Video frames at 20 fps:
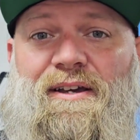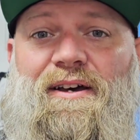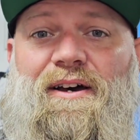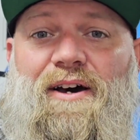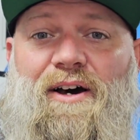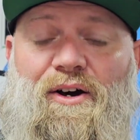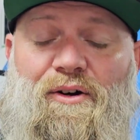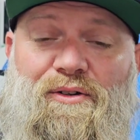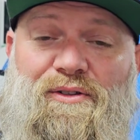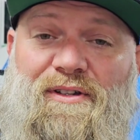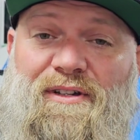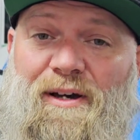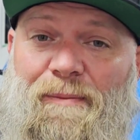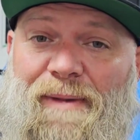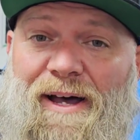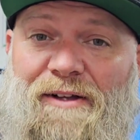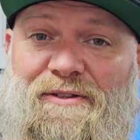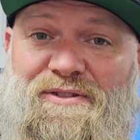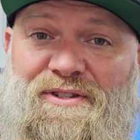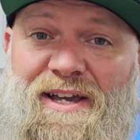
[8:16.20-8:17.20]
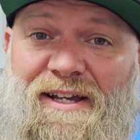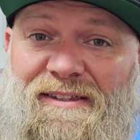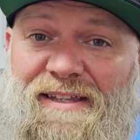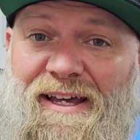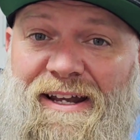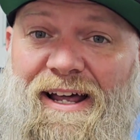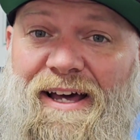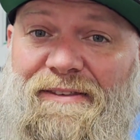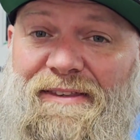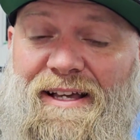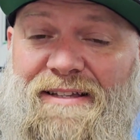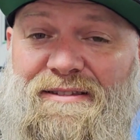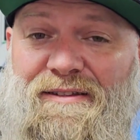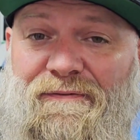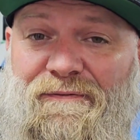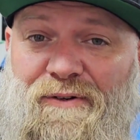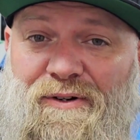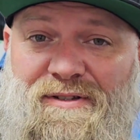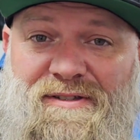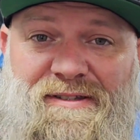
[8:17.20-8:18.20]
Come out and check that out. That's the
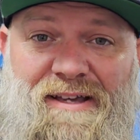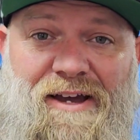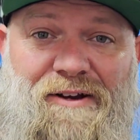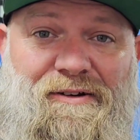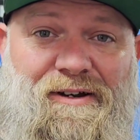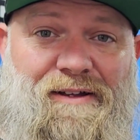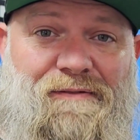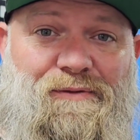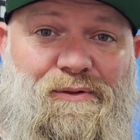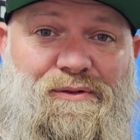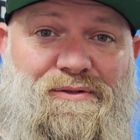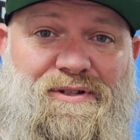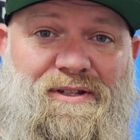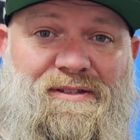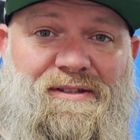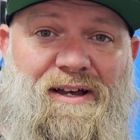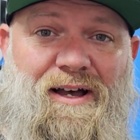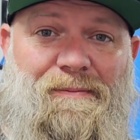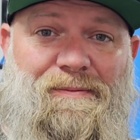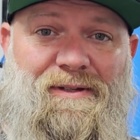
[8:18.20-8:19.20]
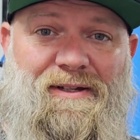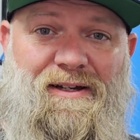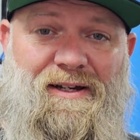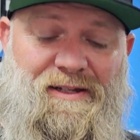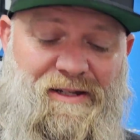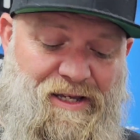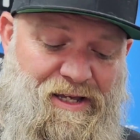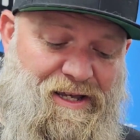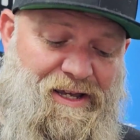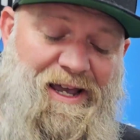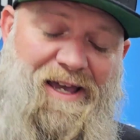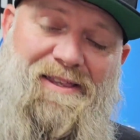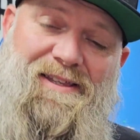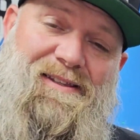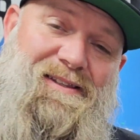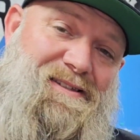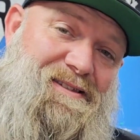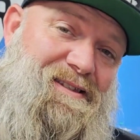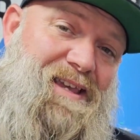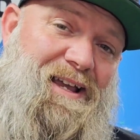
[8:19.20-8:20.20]
first Saturday of Volusia Top Gun. And then
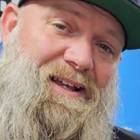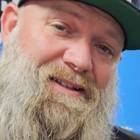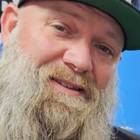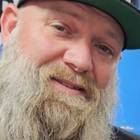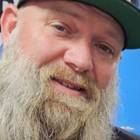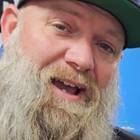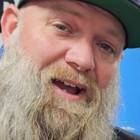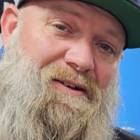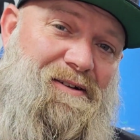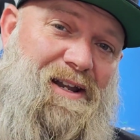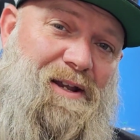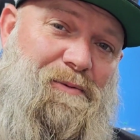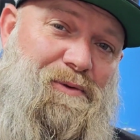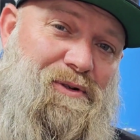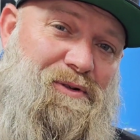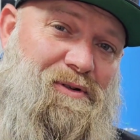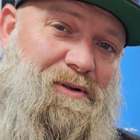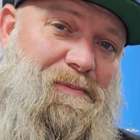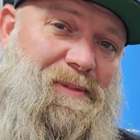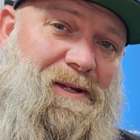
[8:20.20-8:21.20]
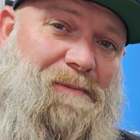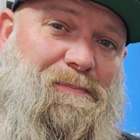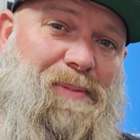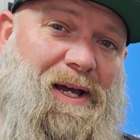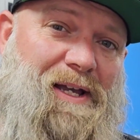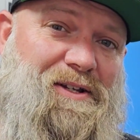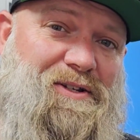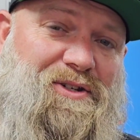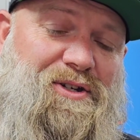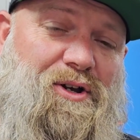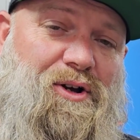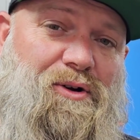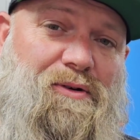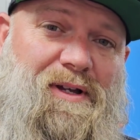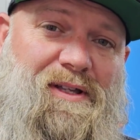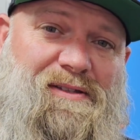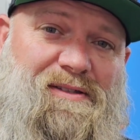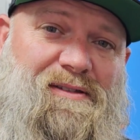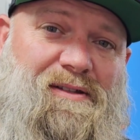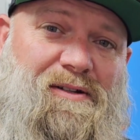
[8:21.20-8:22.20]
the second Saturday we're doing a big bike show
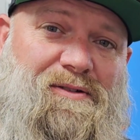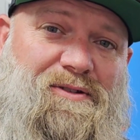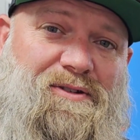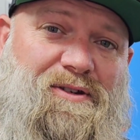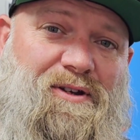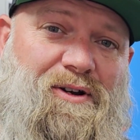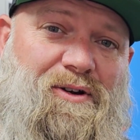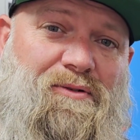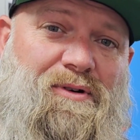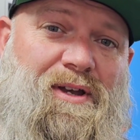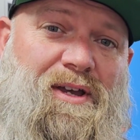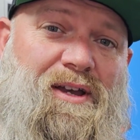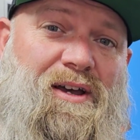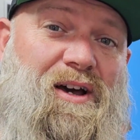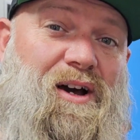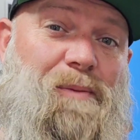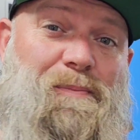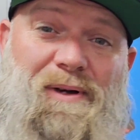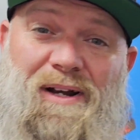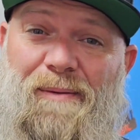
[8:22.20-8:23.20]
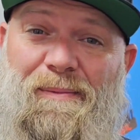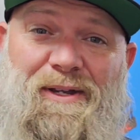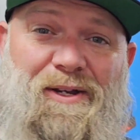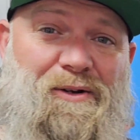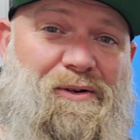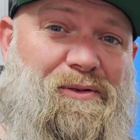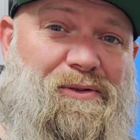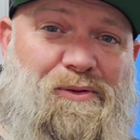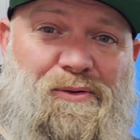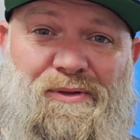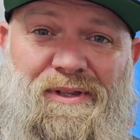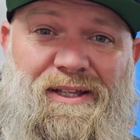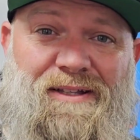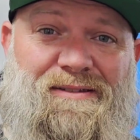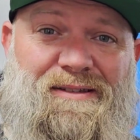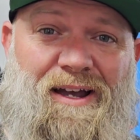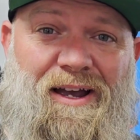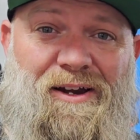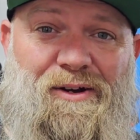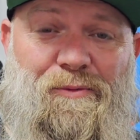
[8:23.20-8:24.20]
and stunt show. But I'm here through the
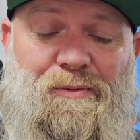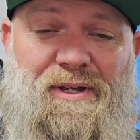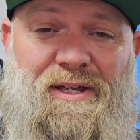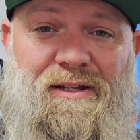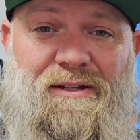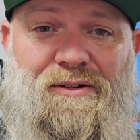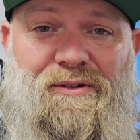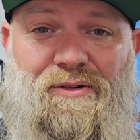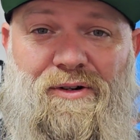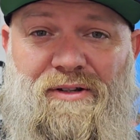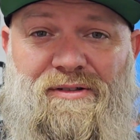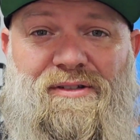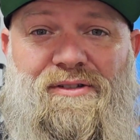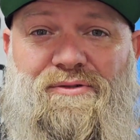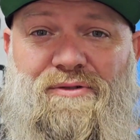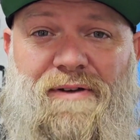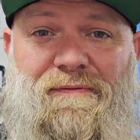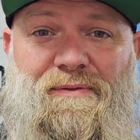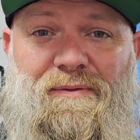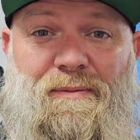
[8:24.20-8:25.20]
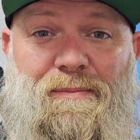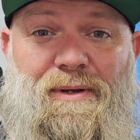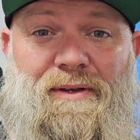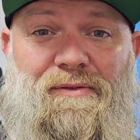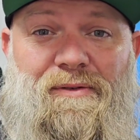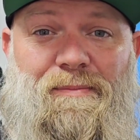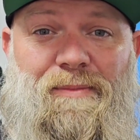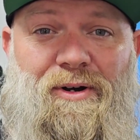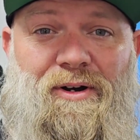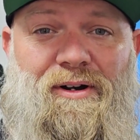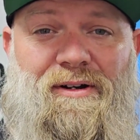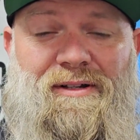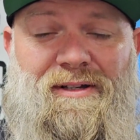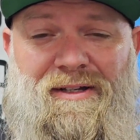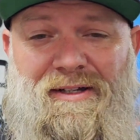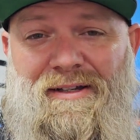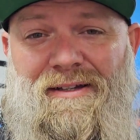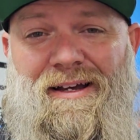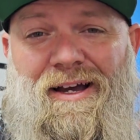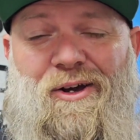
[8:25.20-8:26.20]
entire week across the street from the Beaver Bar.
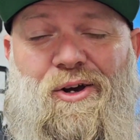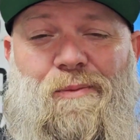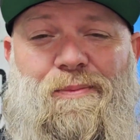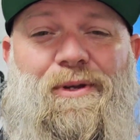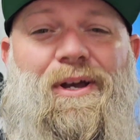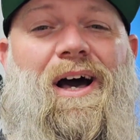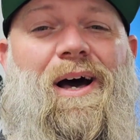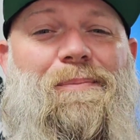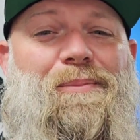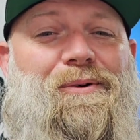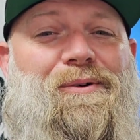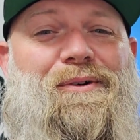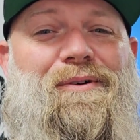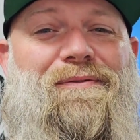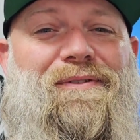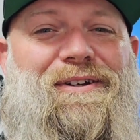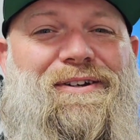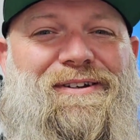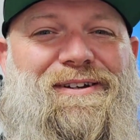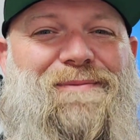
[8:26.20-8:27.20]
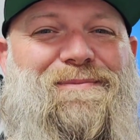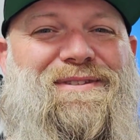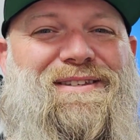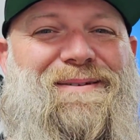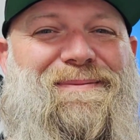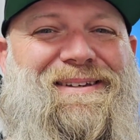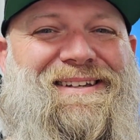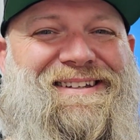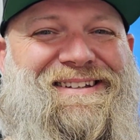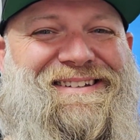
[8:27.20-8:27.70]
I hope you hop on over here, come see me.